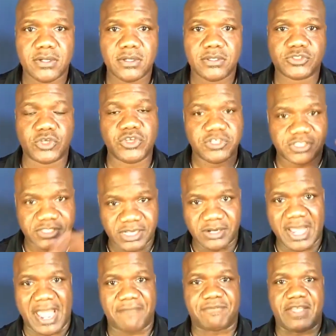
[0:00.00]
So you still
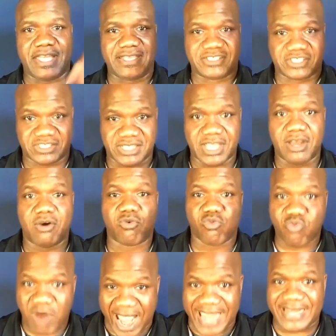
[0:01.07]
have to instill
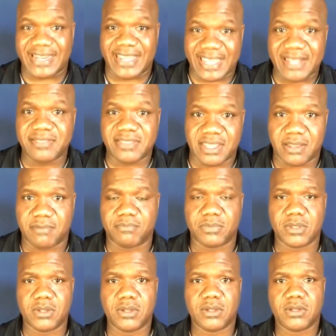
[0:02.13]
right in them,
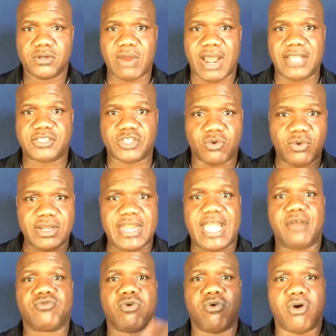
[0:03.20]
right? So when they
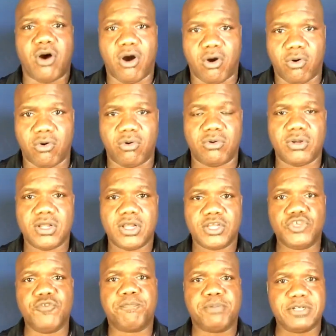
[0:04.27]
grow old,
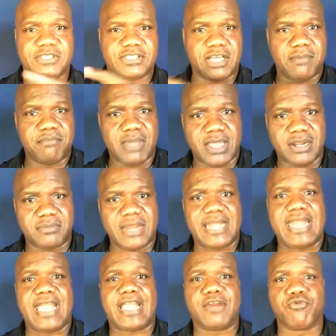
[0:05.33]
you put something in them that
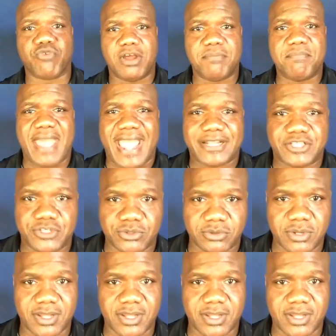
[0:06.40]
they can run back to.